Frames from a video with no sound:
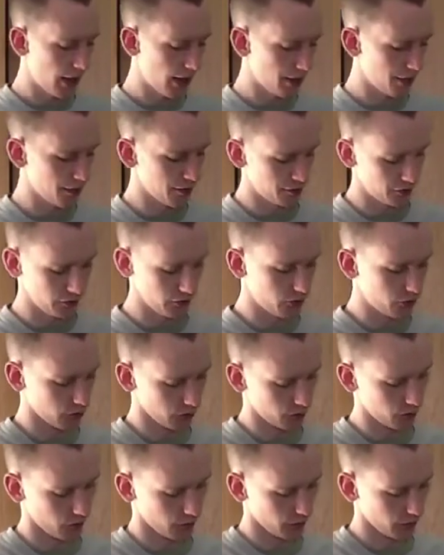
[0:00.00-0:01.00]
This is
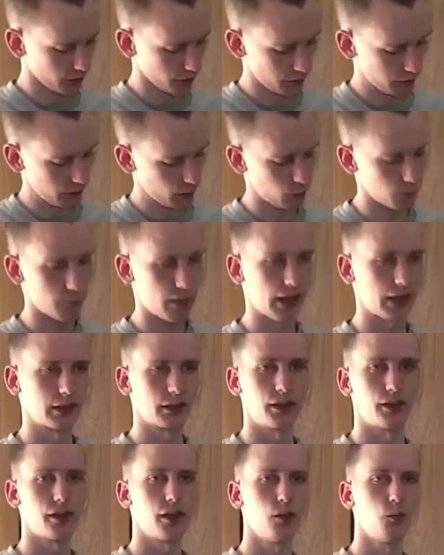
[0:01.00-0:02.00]
just a little mag
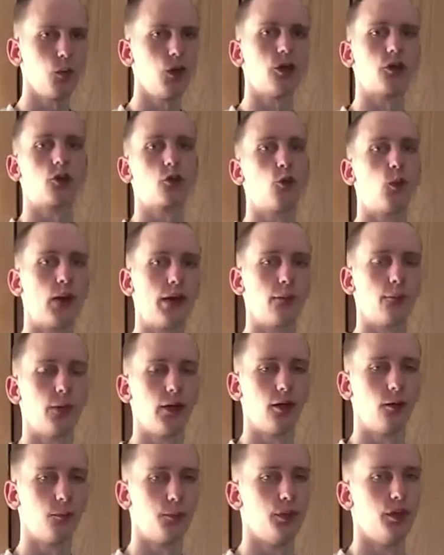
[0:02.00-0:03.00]
light. It works quite
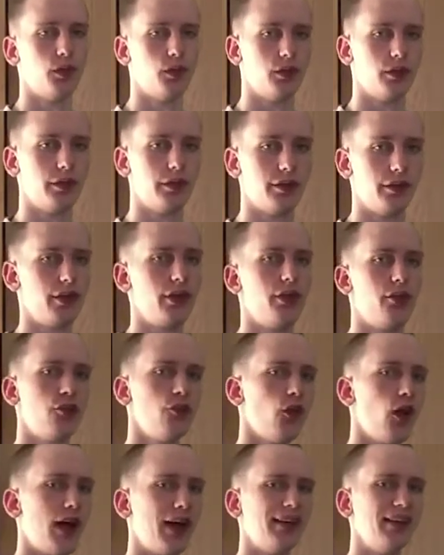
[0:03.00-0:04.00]
well, but it's
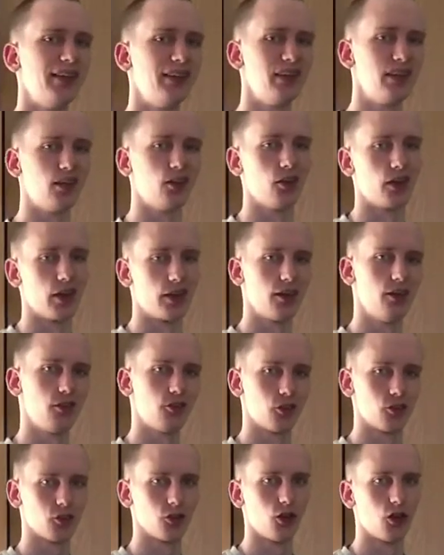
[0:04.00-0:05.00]
not LED or anything, so
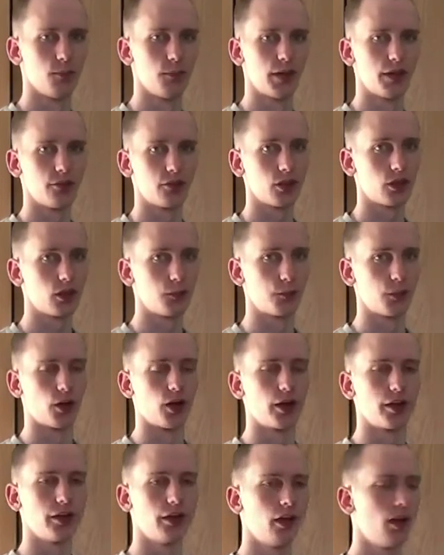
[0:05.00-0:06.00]
it's not amazingly
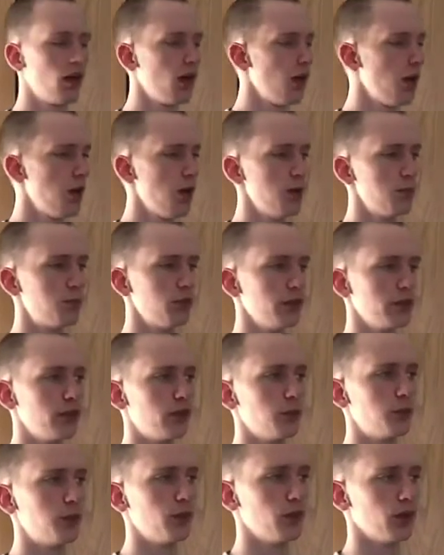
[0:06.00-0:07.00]
bright. But you
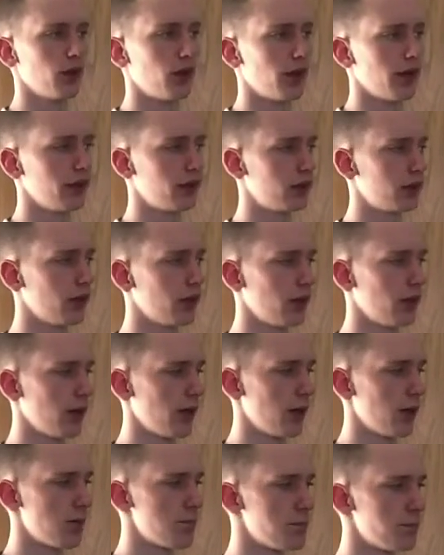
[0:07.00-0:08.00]
could put like,
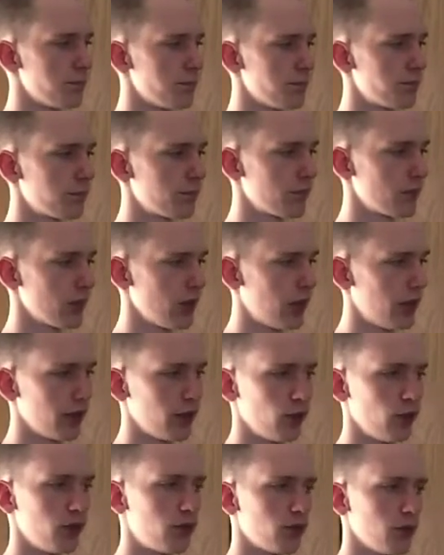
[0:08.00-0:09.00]
I
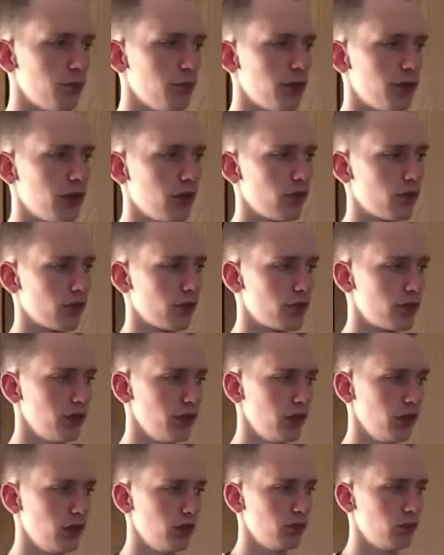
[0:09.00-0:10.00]
know in some videos I've
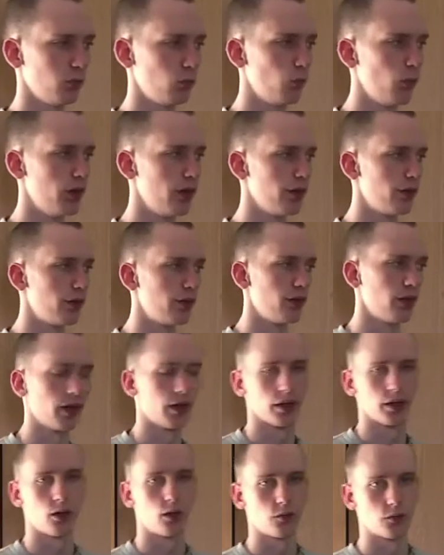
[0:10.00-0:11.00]
seen with,
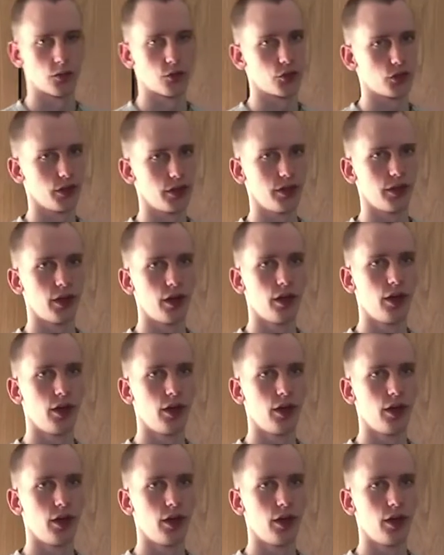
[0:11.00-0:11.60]
obviously,